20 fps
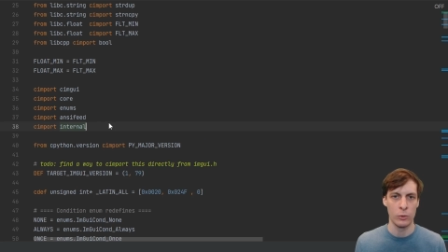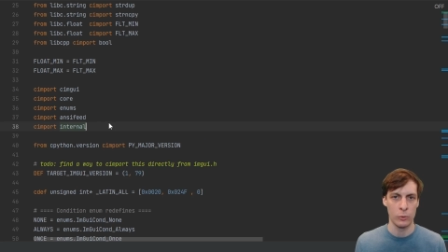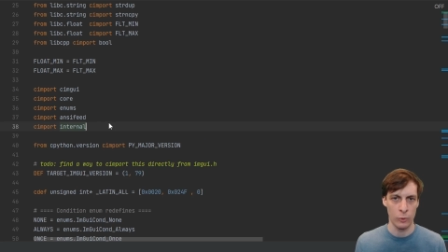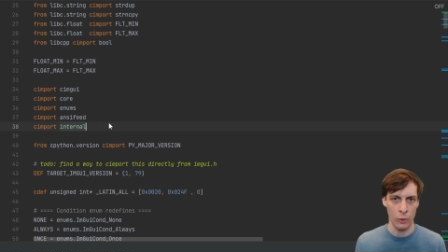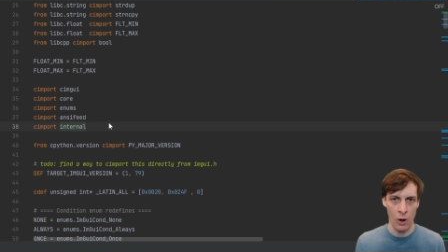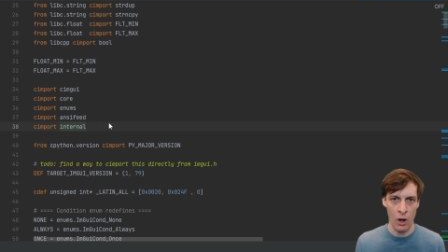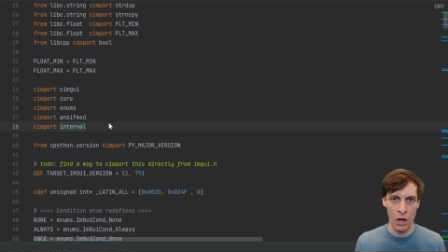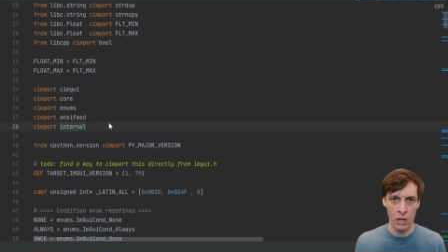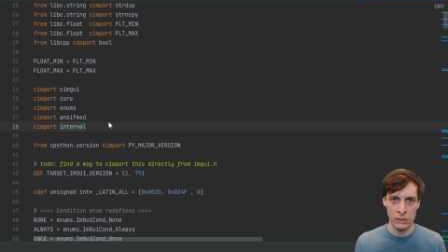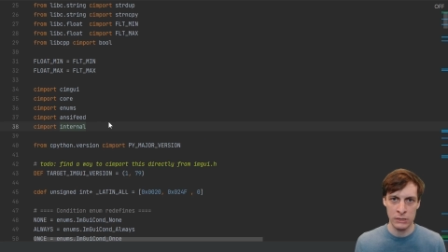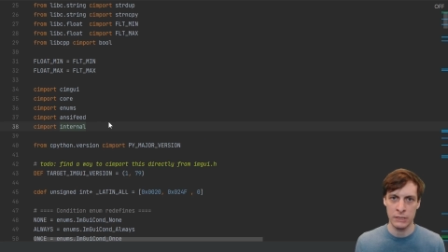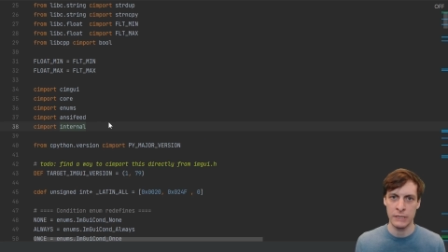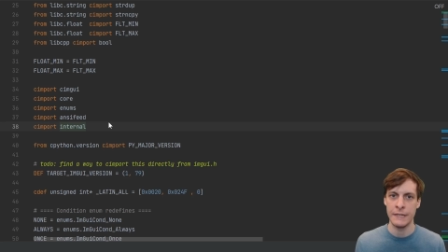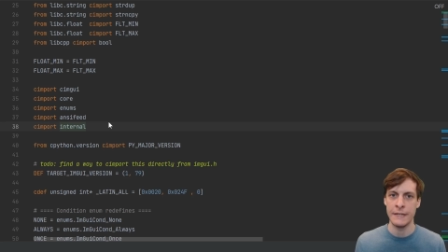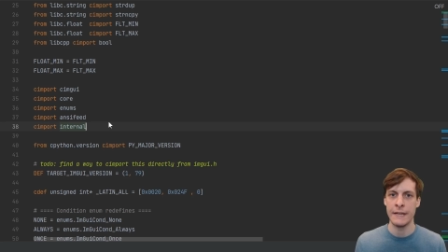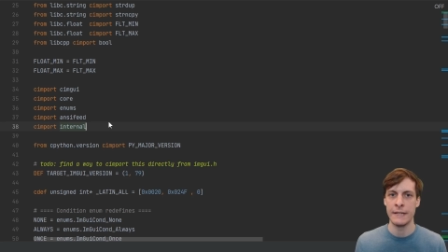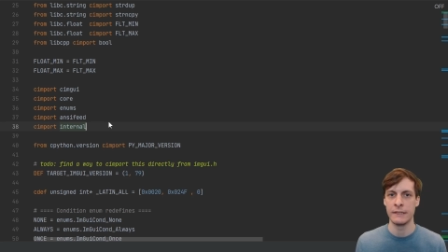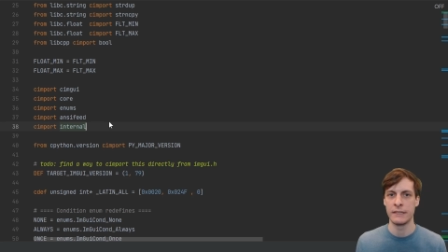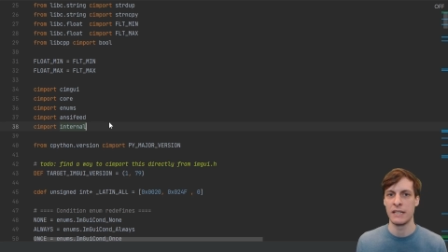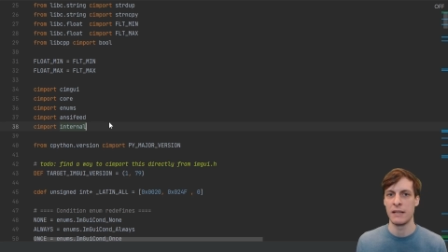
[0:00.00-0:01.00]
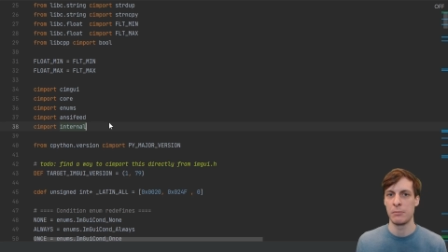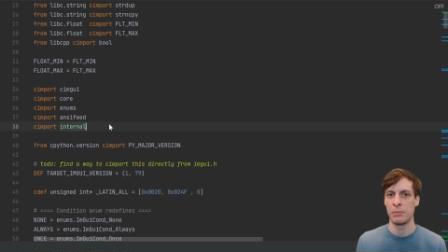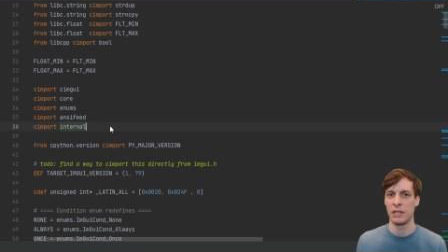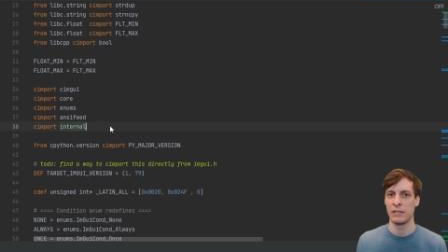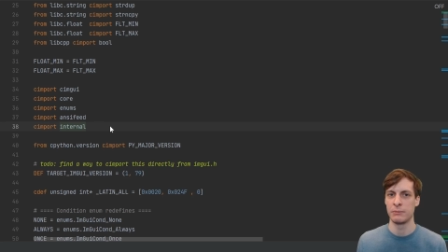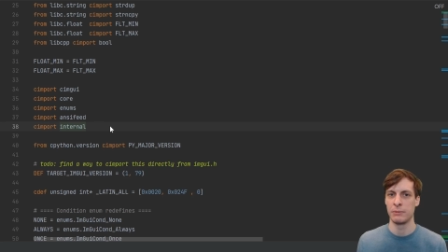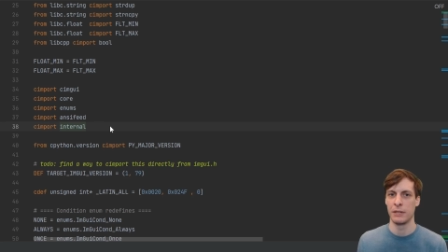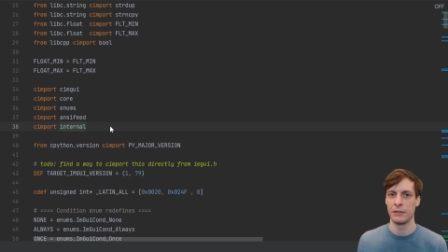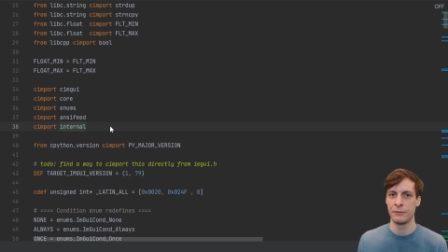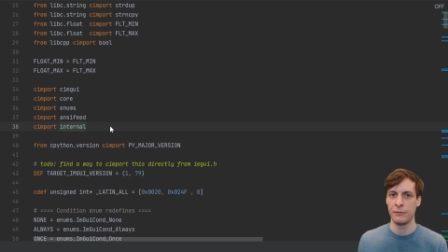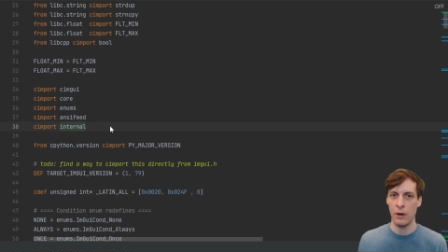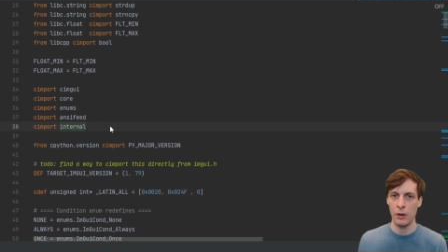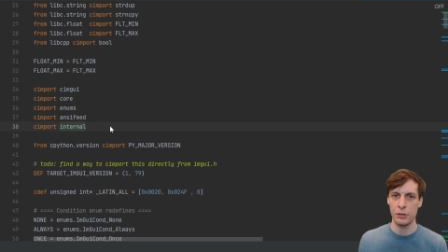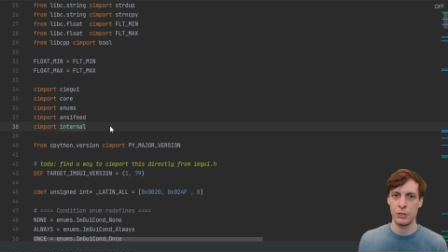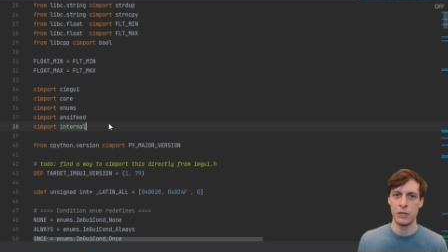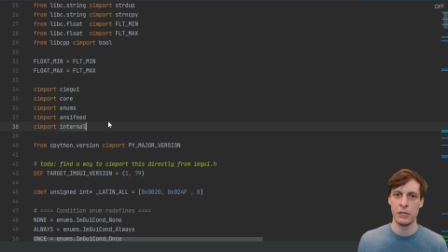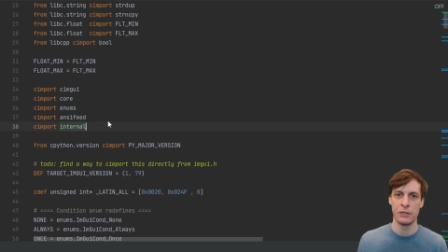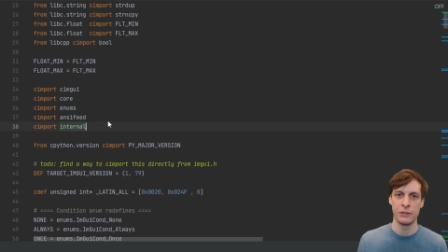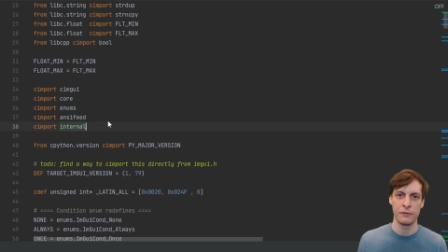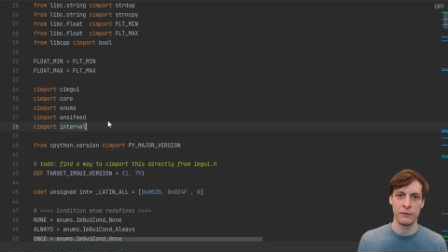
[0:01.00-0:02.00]
raw C and C++
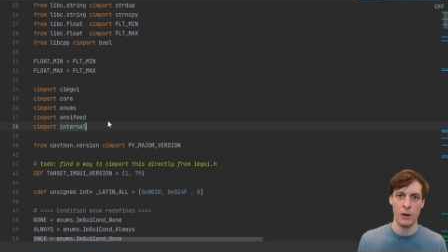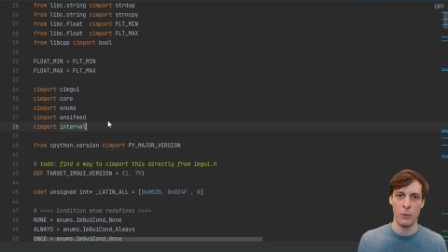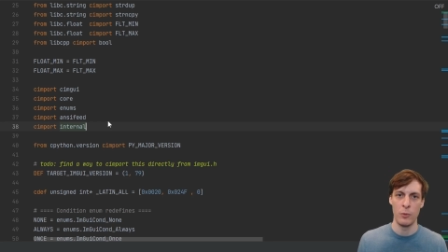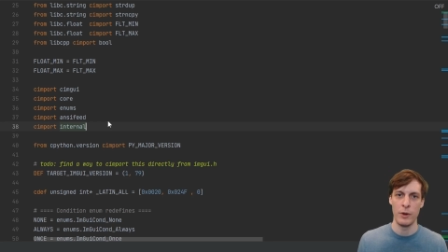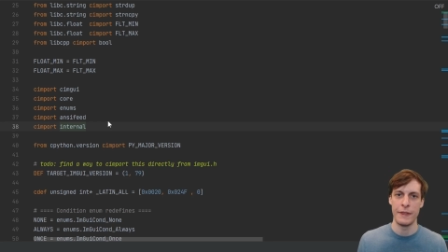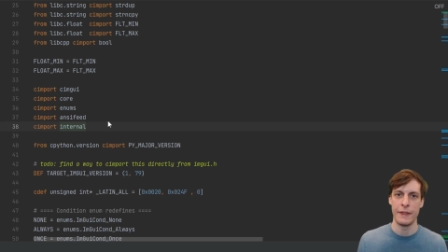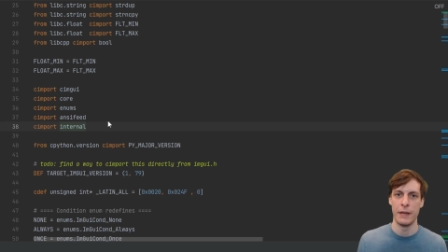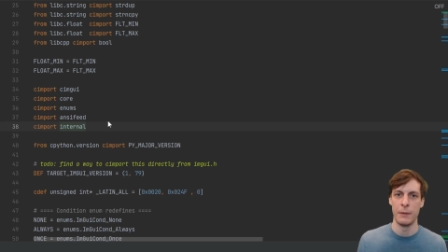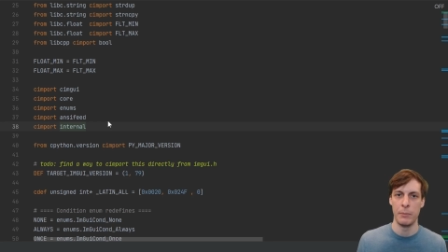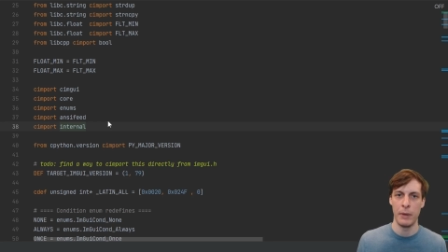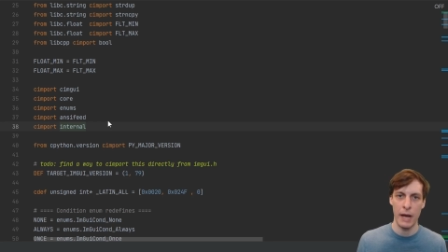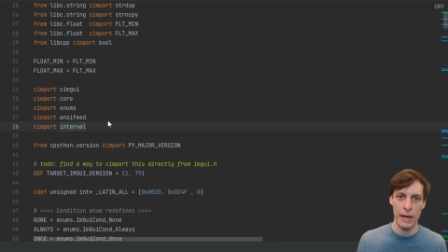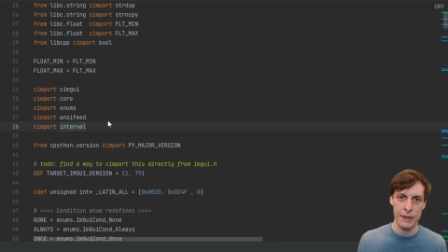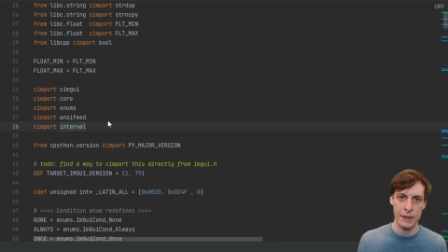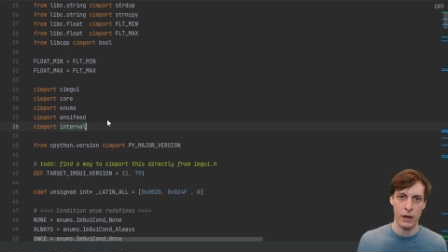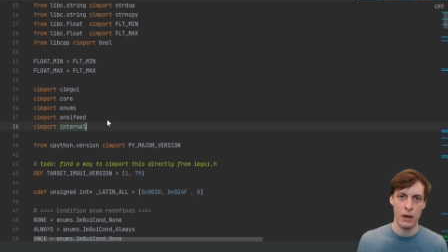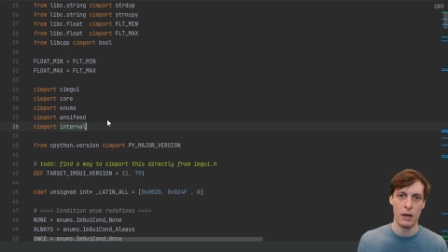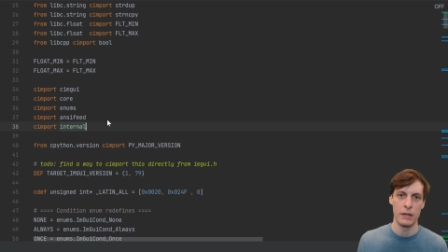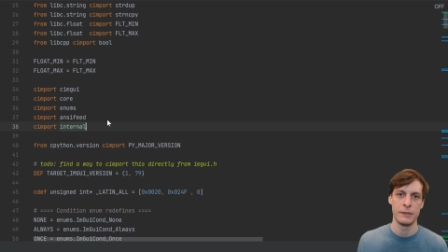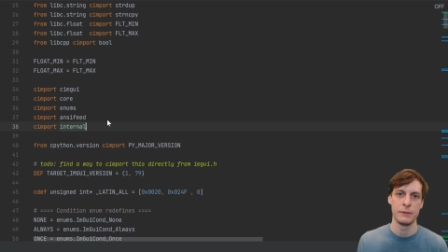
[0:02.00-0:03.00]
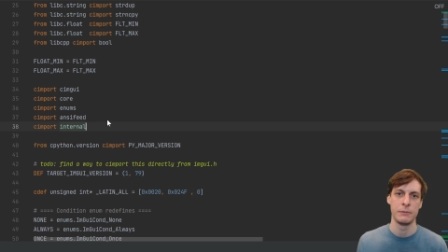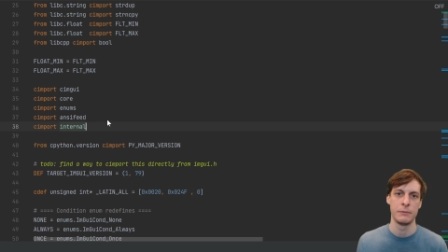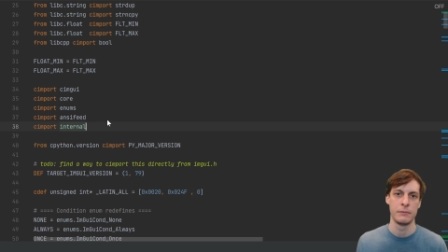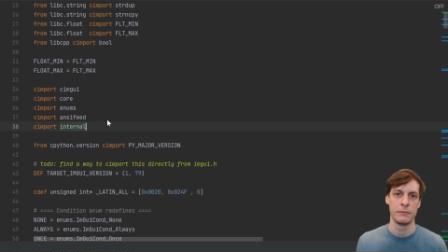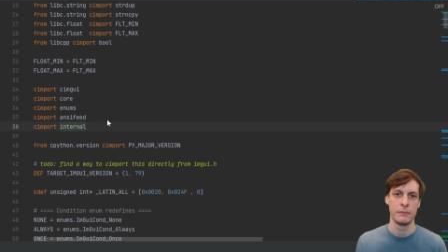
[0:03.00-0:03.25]
functions from within Python.